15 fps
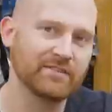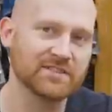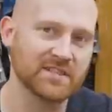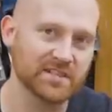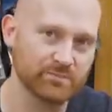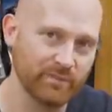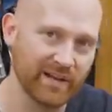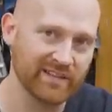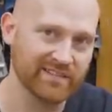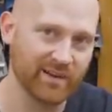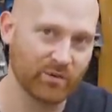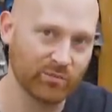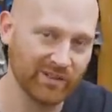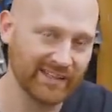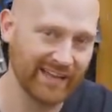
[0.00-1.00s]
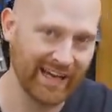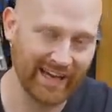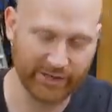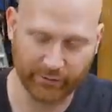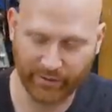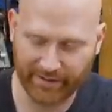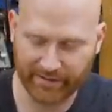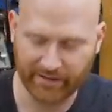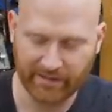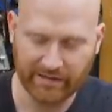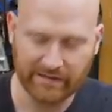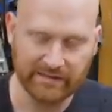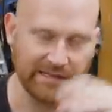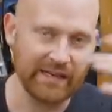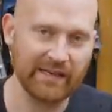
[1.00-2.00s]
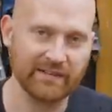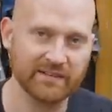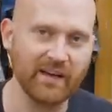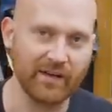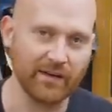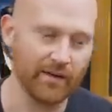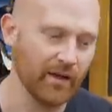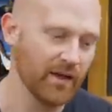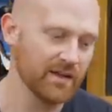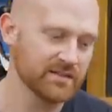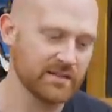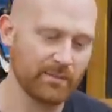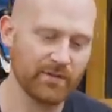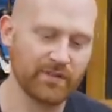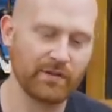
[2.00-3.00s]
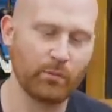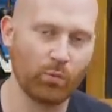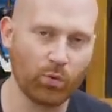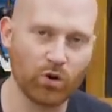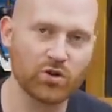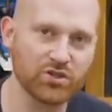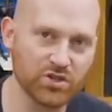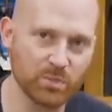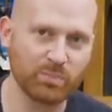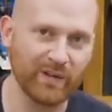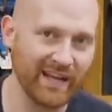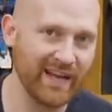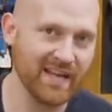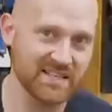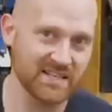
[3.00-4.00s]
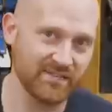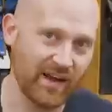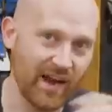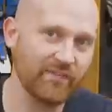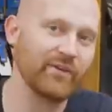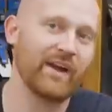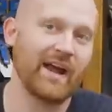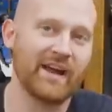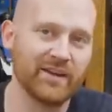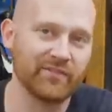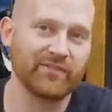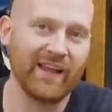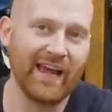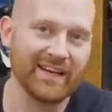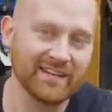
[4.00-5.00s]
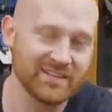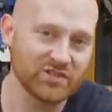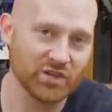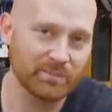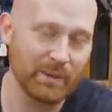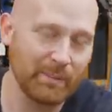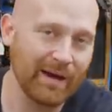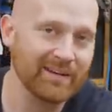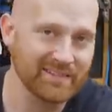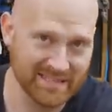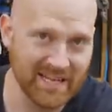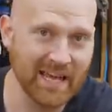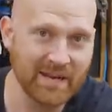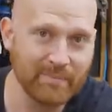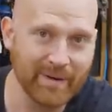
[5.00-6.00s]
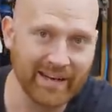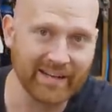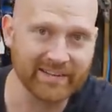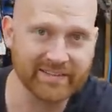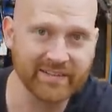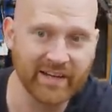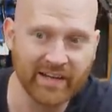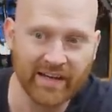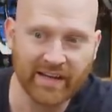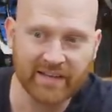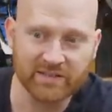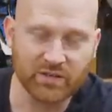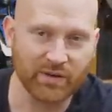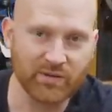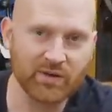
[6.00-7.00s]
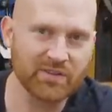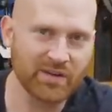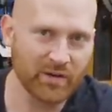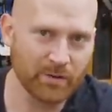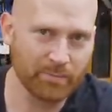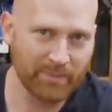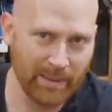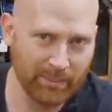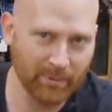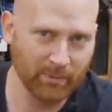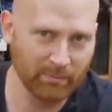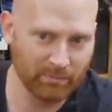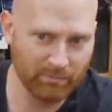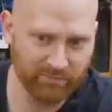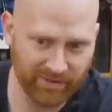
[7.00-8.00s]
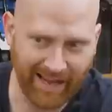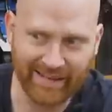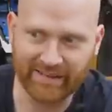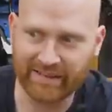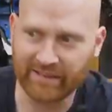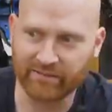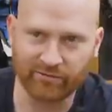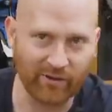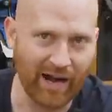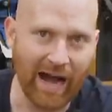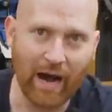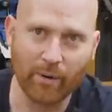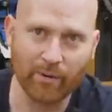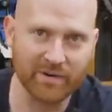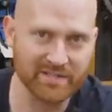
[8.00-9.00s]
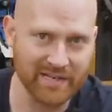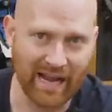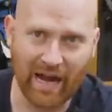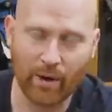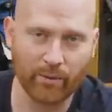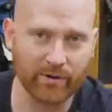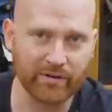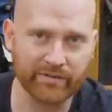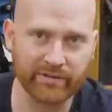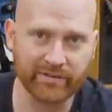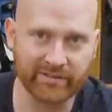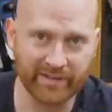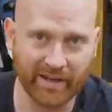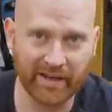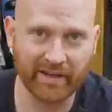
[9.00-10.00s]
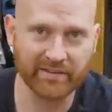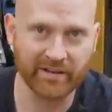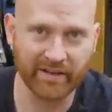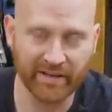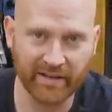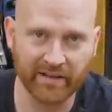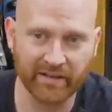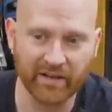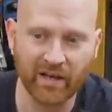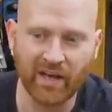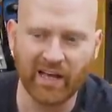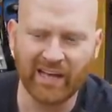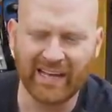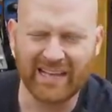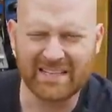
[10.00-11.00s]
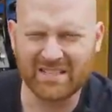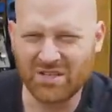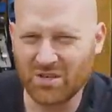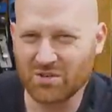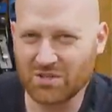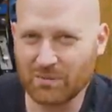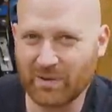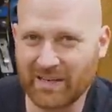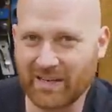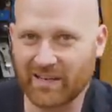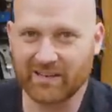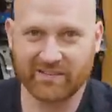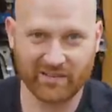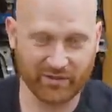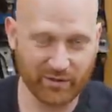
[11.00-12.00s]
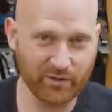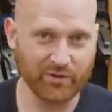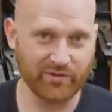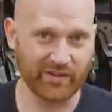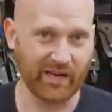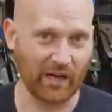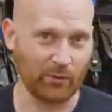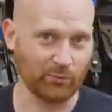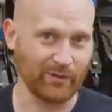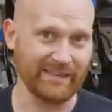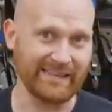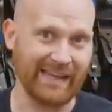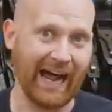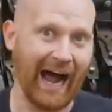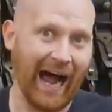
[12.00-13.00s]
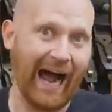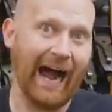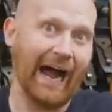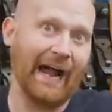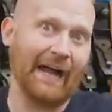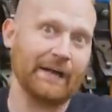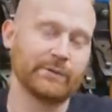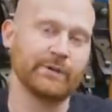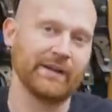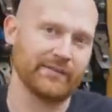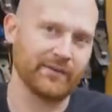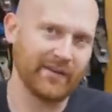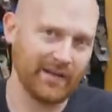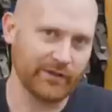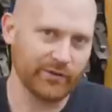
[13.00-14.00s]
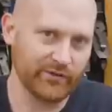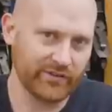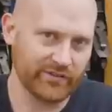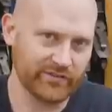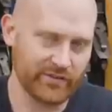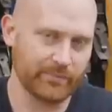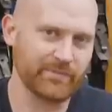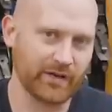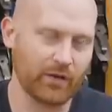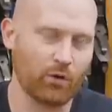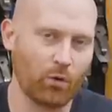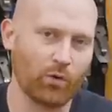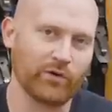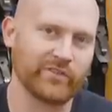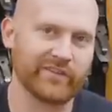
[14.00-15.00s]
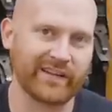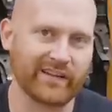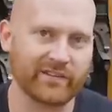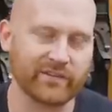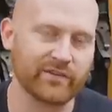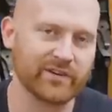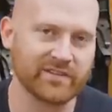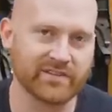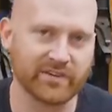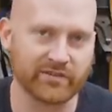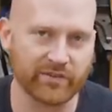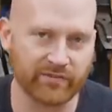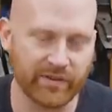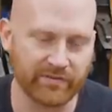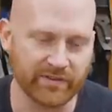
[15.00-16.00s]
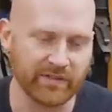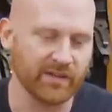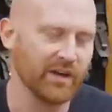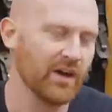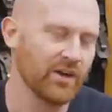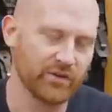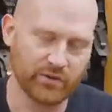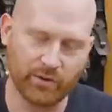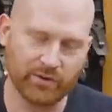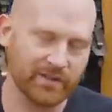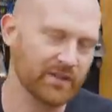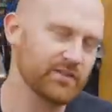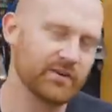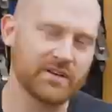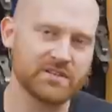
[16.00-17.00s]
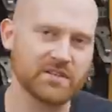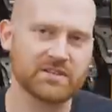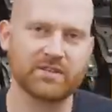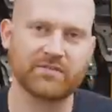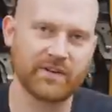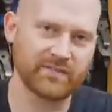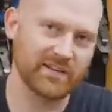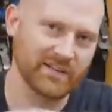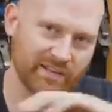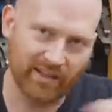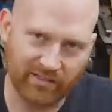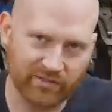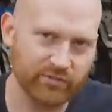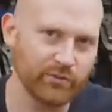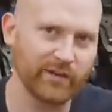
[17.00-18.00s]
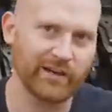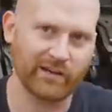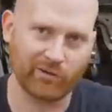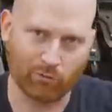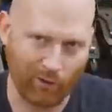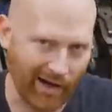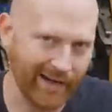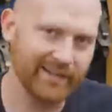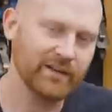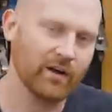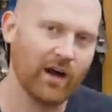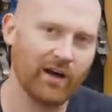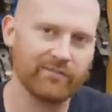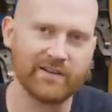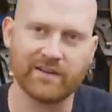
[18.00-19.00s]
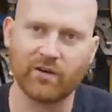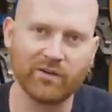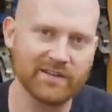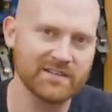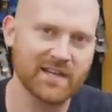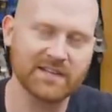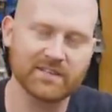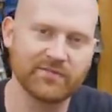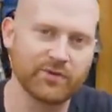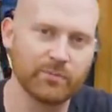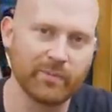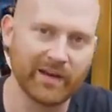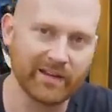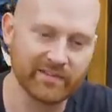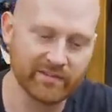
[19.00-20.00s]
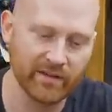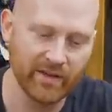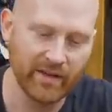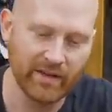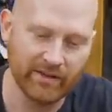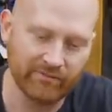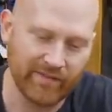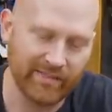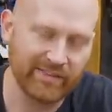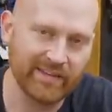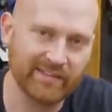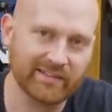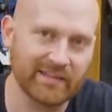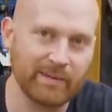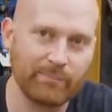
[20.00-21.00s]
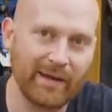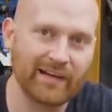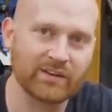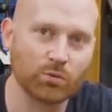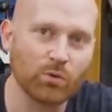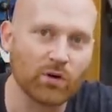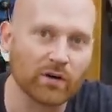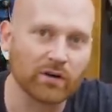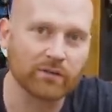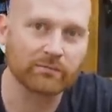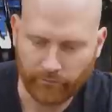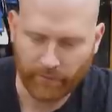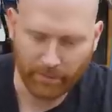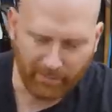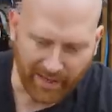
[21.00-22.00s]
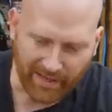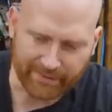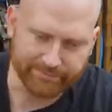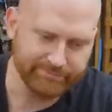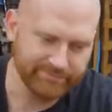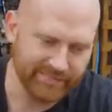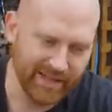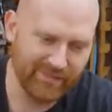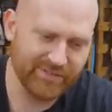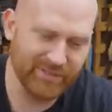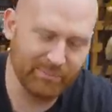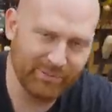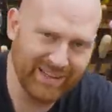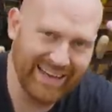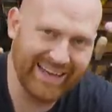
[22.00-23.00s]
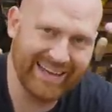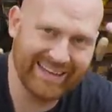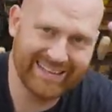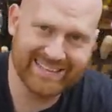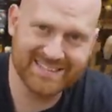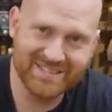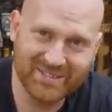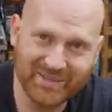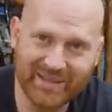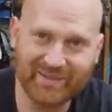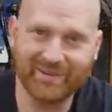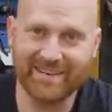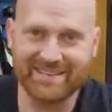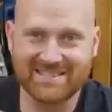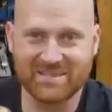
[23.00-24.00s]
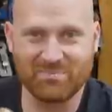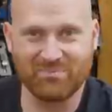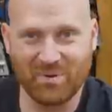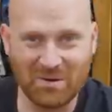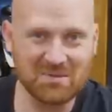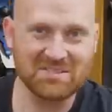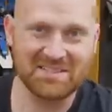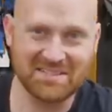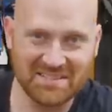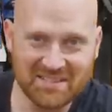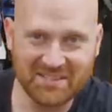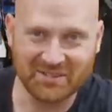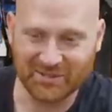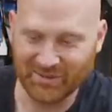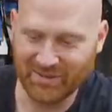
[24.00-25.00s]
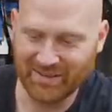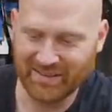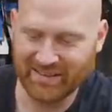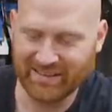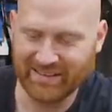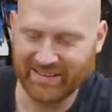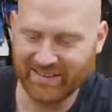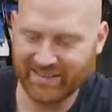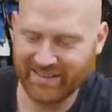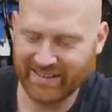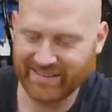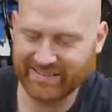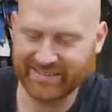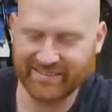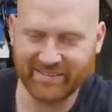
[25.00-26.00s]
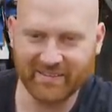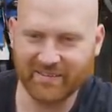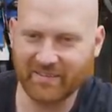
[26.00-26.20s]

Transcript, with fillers: or six minutes on a really high grit, and done. Some of the worst planes I've ever had to flatten took me about ten minutes. So if you hear people flattening for hours and hours and days on end, it's usually because they're using a really high grit. They're not using something coarse like a thirty-six or fifty. Do it with a thirty-six or fifty, get through it, grind it off. It only takes a few minutes, and then get back to work. But if the plane is doing what it's supposed to do, then